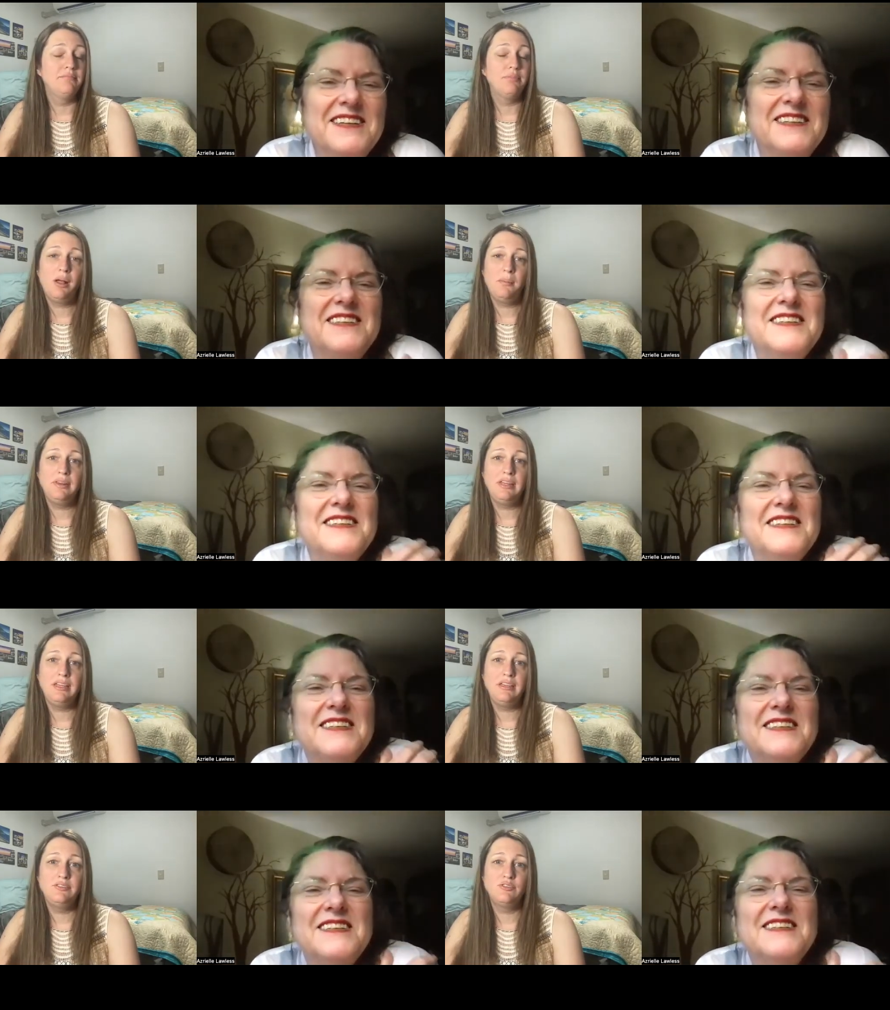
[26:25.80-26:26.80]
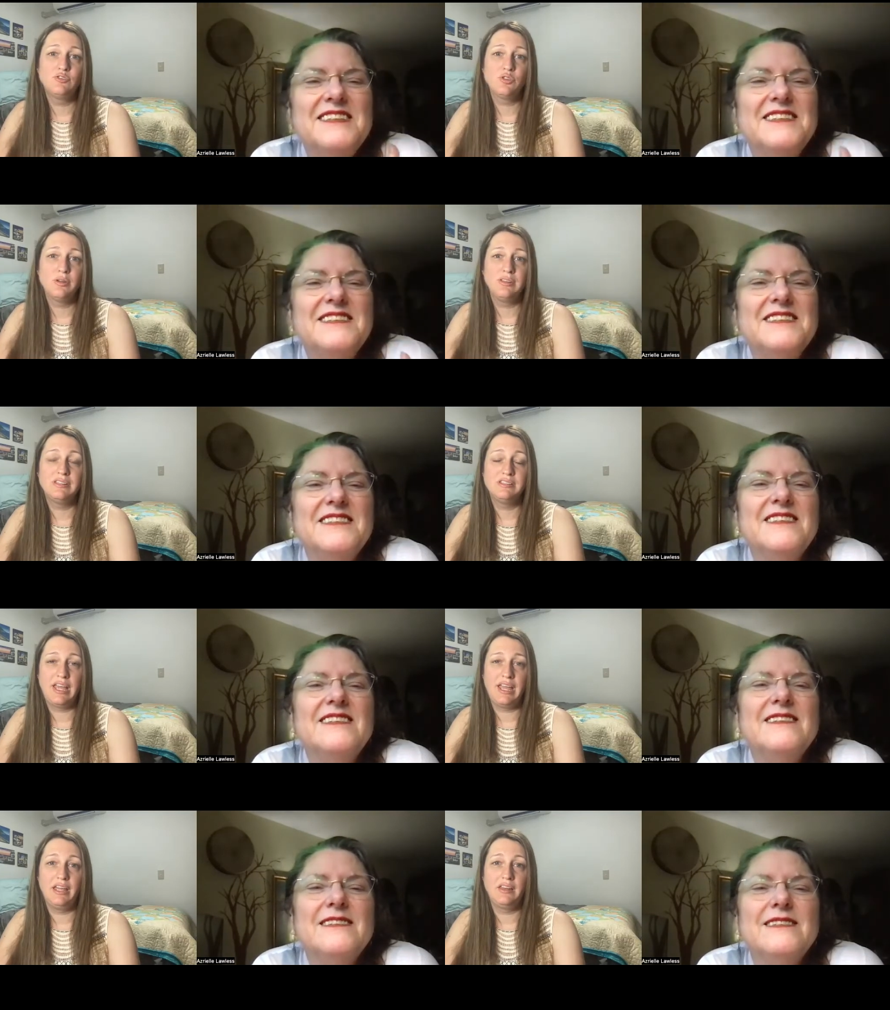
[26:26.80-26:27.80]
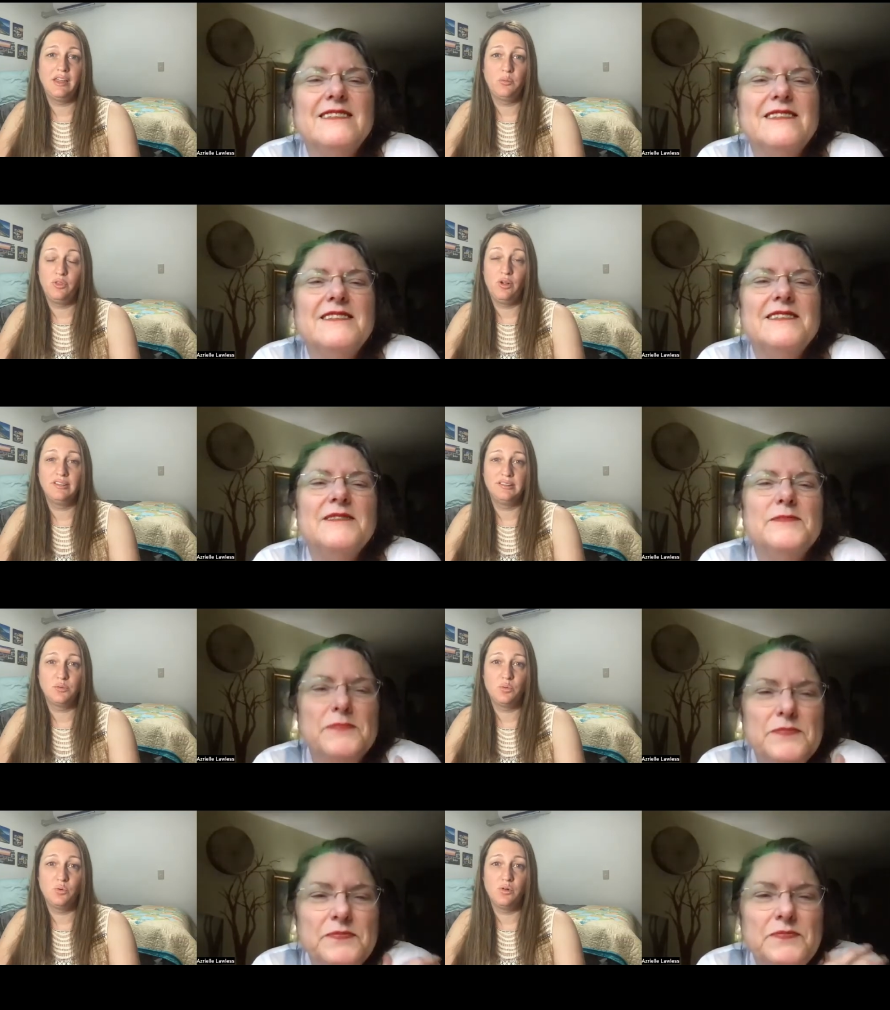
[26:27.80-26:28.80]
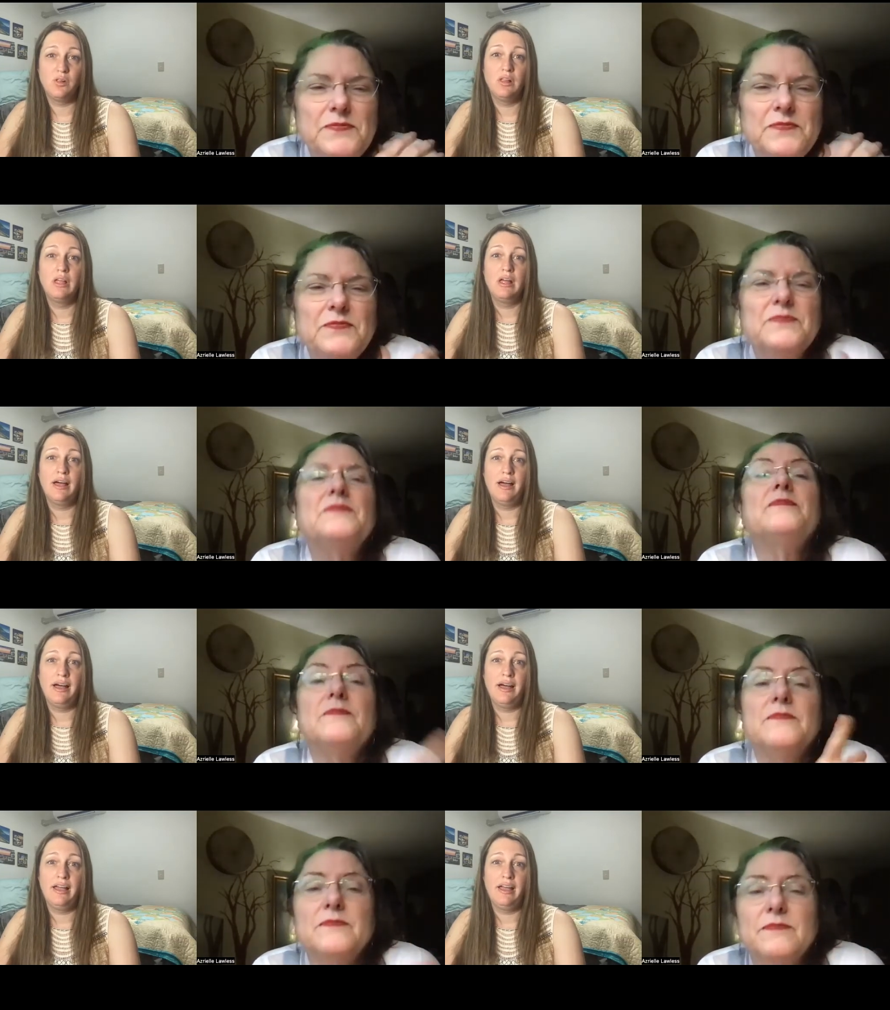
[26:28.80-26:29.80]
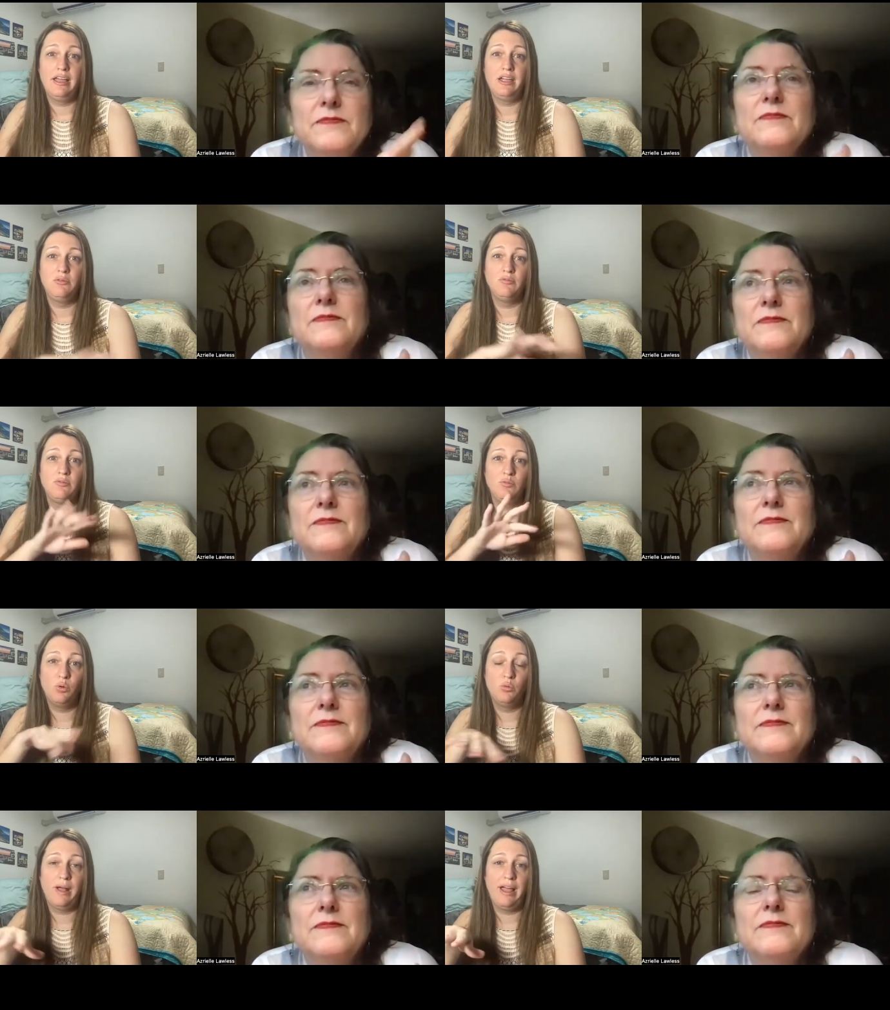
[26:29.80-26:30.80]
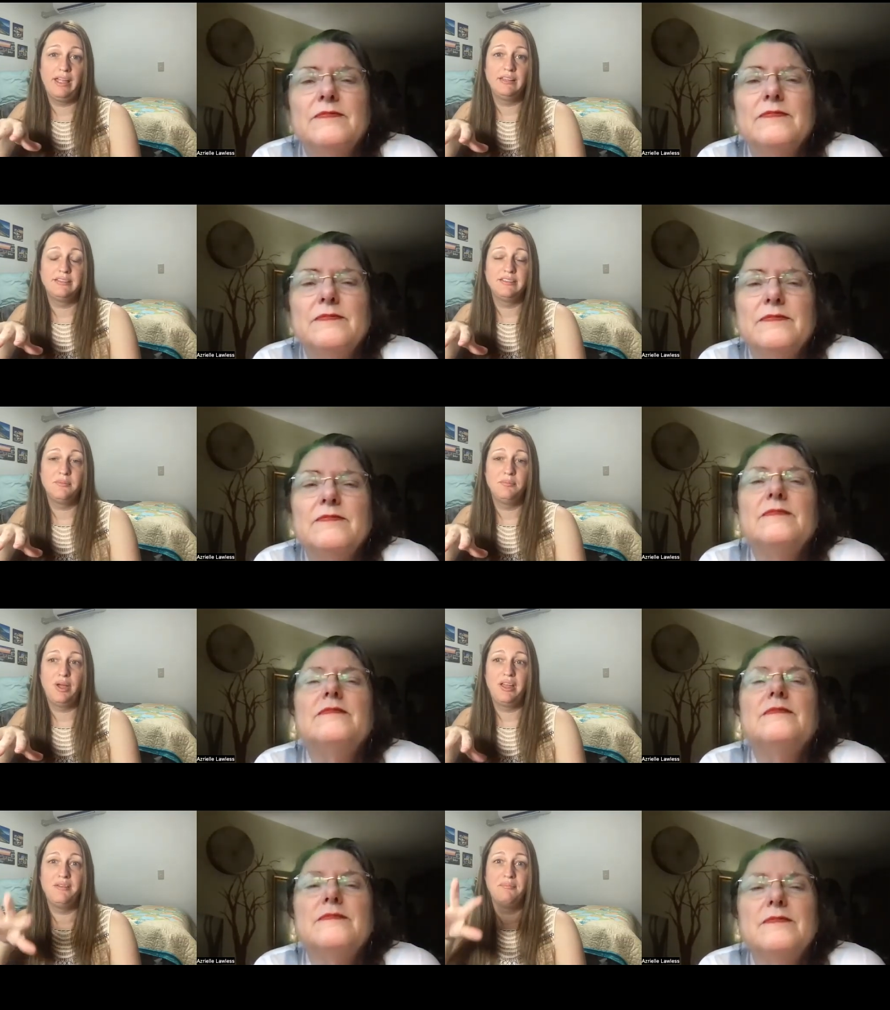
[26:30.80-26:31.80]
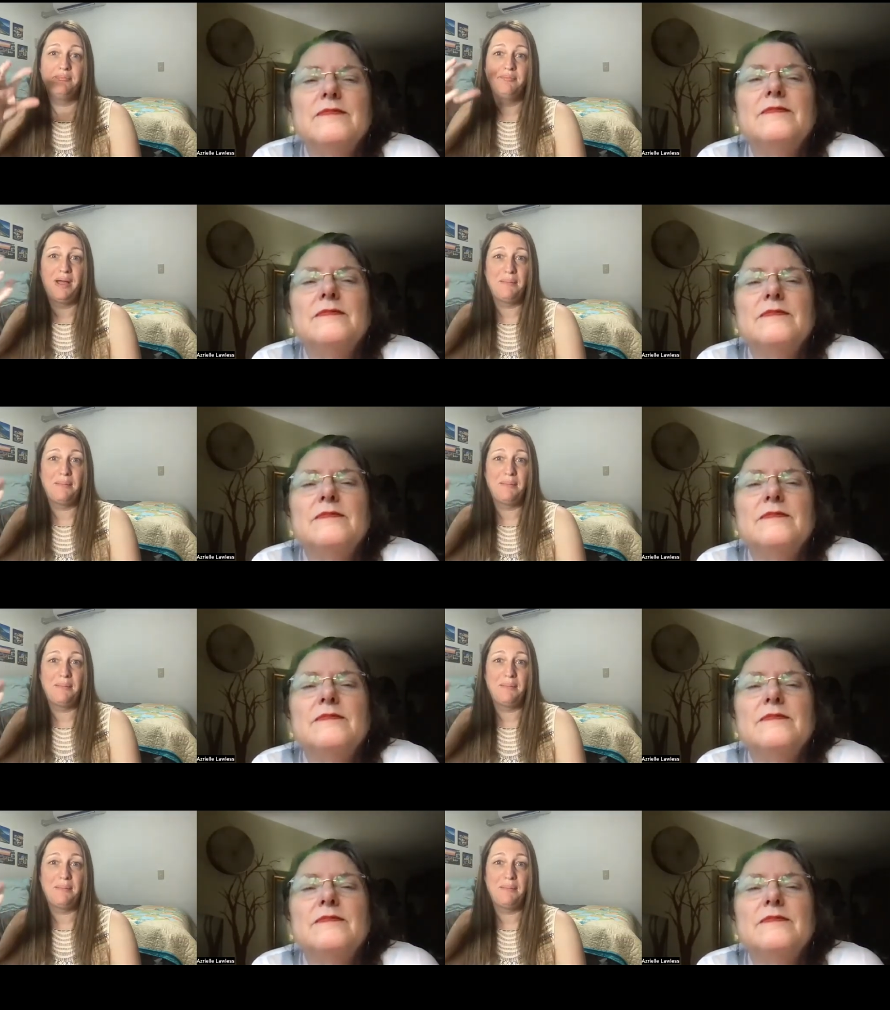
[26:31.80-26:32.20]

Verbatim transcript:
Speaker 1: probably during the day, like when they're at school, I will write, but my